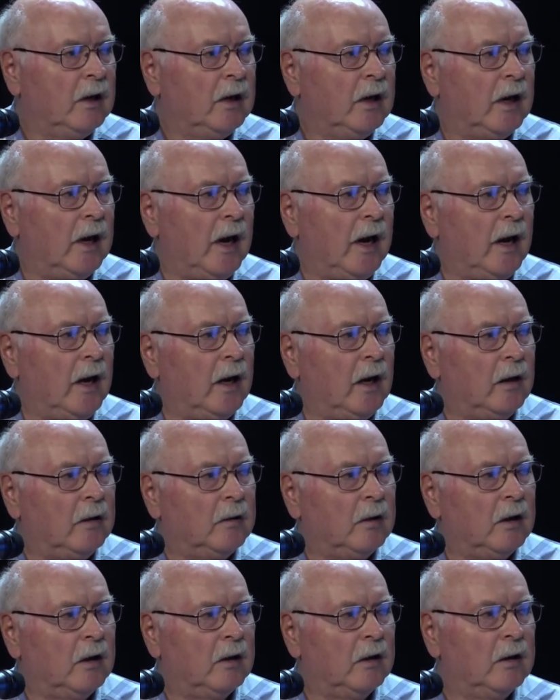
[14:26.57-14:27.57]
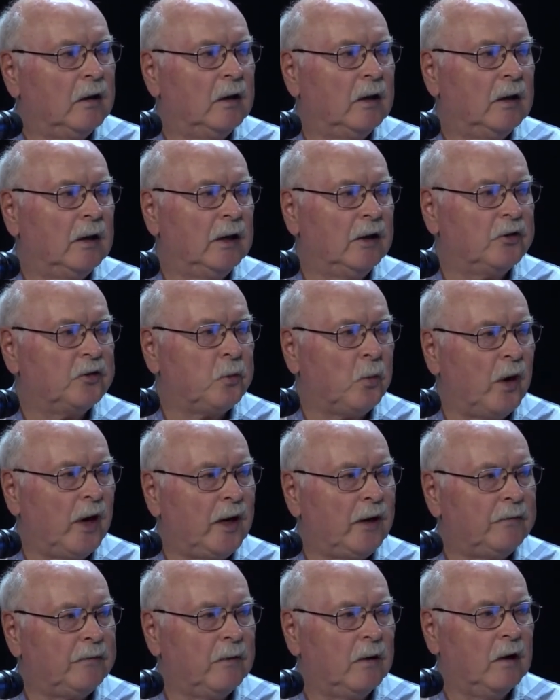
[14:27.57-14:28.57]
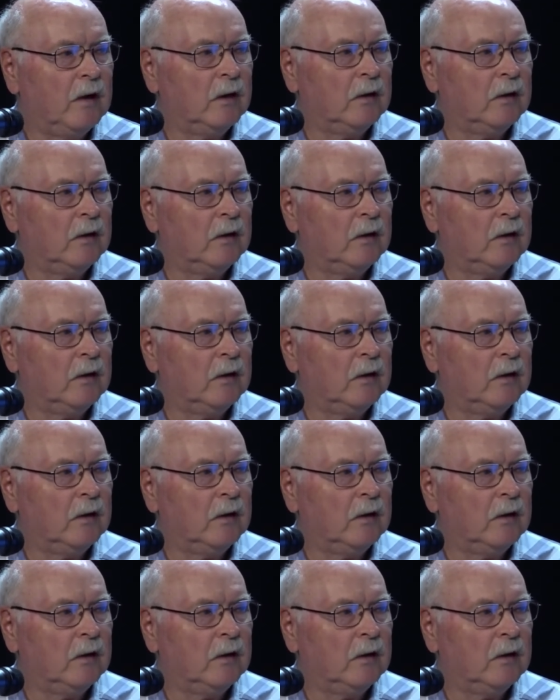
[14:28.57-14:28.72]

and his wife,